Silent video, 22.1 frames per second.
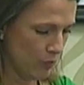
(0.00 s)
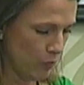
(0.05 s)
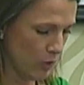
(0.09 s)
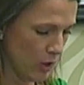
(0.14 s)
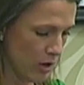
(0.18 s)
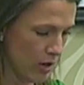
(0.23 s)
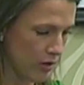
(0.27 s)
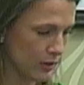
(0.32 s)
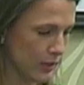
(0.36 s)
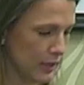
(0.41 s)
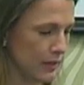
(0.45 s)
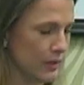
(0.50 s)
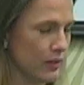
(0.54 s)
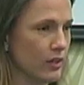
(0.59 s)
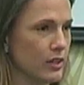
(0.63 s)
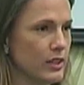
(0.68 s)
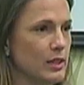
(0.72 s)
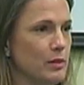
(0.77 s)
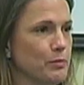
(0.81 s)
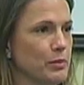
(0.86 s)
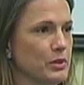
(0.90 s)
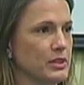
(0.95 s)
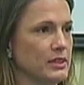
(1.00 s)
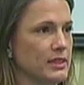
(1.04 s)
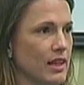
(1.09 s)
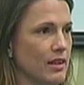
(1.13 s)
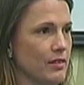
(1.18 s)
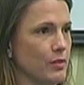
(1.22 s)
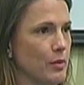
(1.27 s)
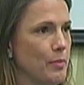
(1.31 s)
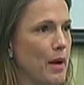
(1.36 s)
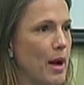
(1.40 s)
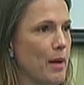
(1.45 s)
We're only
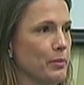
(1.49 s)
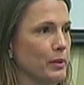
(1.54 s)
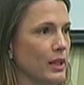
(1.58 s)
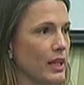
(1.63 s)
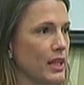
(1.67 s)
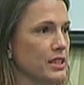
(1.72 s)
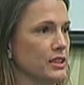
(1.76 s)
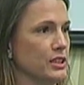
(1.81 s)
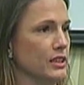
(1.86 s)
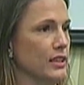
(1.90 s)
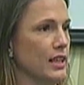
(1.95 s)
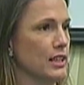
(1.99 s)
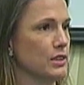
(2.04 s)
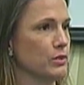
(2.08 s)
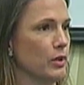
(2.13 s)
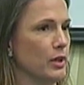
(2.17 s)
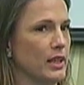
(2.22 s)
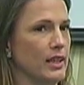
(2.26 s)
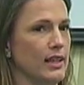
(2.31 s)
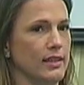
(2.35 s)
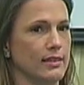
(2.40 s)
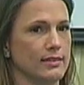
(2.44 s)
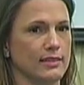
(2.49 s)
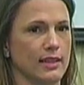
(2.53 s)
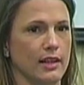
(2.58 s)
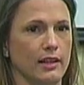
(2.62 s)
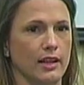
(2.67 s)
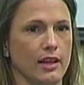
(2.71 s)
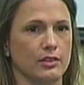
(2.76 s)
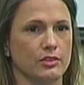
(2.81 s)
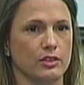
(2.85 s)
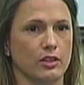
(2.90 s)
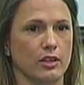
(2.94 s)
13% of the population. That's what Keith said
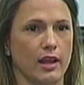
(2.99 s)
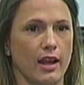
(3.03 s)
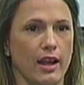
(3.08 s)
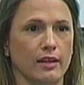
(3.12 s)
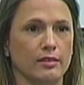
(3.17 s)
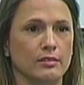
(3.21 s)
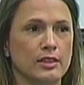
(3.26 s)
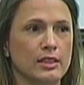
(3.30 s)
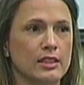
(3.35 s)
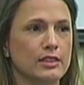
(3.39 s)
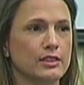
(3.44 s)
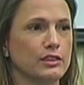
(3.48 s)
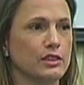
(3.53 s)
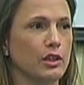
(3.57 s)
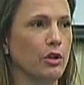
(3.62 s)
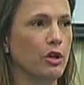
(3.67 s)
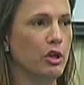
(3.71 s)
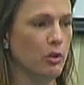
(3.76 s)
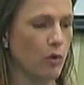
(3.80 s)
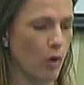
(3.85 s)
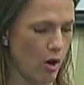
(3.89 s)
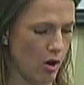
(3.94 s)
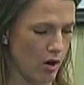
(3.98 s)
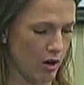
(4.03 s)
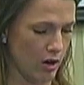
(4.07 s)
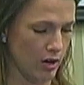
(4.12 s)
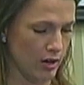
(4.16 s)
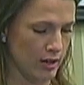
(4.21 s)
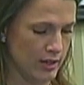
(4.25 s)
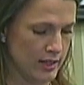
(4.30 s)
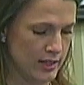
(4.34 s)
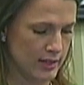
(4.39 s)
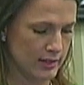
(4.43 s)
yesterday. So who
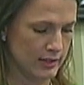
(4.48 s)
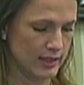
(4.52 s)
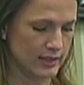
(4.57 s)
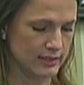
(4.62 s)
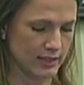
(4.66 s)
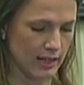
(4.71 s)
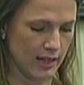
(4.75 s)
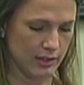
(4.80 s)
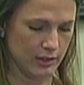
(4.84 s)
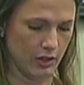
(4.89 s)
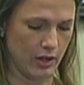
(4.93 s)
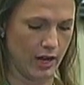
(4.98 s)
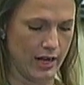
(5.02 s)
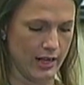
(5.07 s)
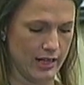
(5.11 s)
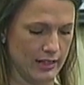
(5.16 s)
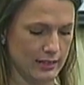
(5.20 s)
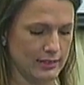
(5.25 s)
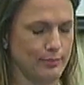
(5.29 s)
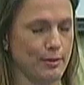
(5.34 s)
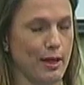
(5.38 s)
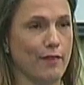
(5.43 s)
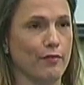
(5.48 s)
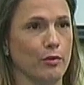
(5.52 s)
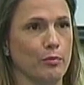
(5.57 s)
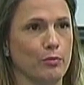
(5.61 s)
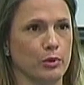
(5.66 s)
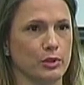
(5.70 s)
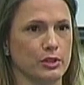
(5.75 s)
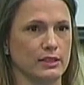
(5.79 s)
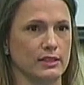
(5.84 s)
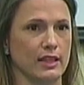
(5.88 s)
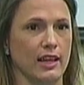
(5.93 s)
are these other
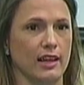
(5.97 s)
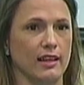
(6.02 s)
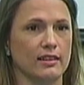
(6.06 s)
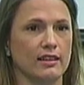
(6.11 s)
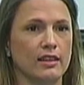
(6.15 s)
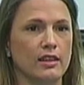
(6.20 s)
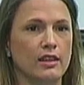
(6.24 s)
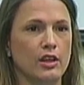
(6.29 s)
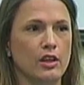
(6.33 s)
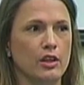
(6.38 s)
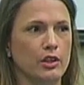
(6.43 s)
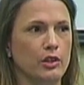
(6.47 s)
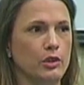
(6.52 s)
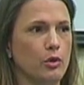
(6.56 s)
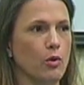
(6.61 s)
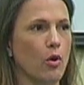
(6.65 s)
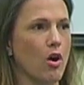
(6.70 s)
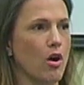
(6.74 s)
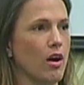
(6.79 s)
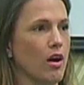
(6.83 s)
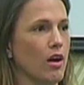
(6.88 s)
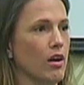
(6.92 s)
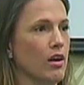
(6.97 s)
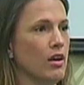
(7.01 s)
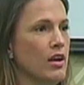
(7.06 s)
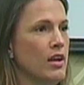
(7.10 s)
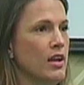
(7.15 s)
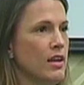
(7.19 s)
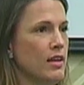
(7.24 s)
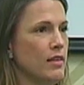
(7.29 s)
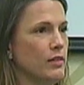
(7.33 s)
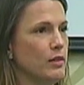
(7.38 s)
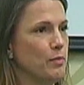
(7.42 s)
87%? Who are
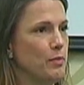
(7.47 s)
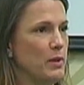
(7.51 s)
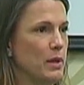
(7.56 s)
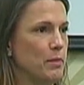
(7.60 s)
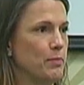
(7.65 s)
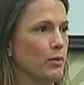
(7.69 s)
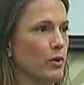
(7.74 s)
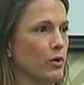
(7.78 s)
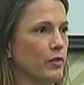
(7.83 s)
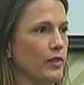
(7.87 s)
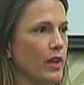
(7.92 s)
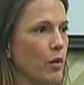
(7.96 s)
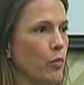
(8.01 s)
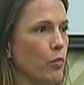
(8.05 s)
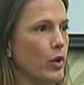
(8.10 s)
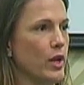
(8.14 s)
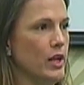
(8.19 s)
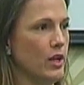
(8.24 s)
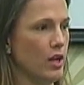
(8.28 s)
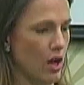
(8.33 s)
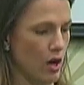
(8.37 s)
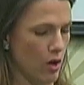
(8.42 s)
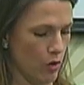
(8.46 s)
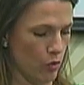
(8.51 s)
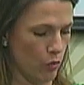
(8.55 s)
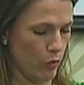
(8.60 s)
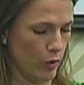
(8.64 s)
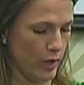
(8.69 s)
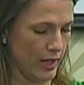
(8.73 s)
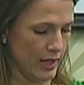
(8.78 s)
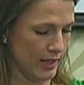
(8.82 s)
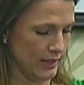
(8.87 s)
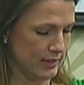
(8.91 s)
the people that we know
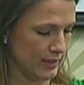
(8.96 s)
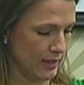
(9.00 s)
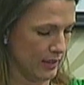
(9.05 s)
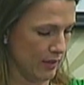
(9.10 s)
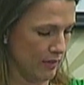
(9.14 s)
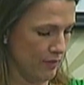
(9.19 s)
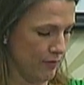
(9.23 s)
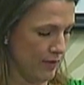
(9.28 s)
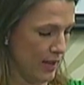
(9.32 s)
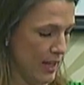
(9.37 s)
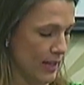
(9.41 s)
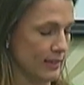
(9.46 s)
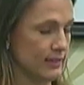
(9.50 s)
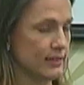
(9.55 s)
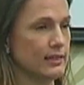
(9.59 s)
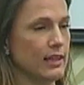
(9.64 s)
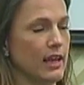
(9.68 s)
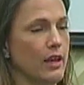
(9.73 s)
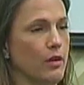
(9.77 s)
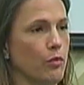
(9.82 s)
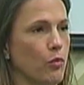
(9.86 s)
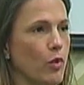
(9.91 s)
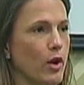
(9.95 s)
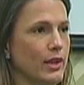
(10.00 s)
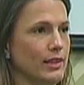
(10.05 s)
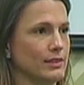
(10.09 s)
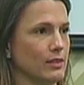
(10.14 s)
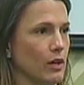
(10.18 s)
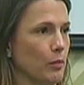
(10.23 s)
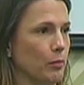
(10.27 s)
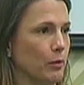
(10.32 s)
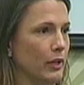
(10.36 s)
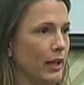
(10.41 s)
we need to convince? And what
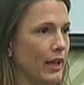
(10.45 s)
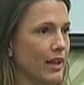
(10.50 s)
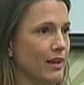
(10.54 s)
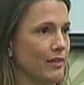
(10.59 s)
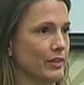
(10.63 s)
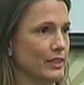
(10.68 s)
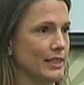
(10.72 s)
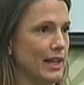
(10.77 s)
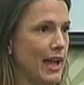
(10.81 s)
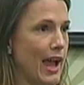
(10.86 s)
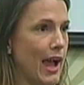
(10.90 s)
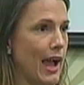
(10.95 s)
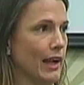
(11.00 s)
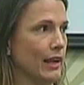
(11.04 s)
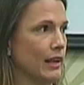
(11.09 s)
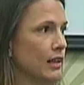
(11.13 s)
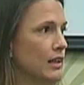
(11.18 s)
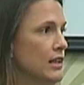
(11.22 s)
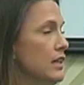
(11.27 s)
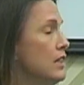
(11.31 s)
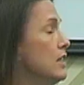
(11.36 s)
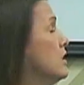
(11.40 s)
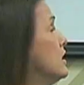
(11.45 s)
is our plan of attack?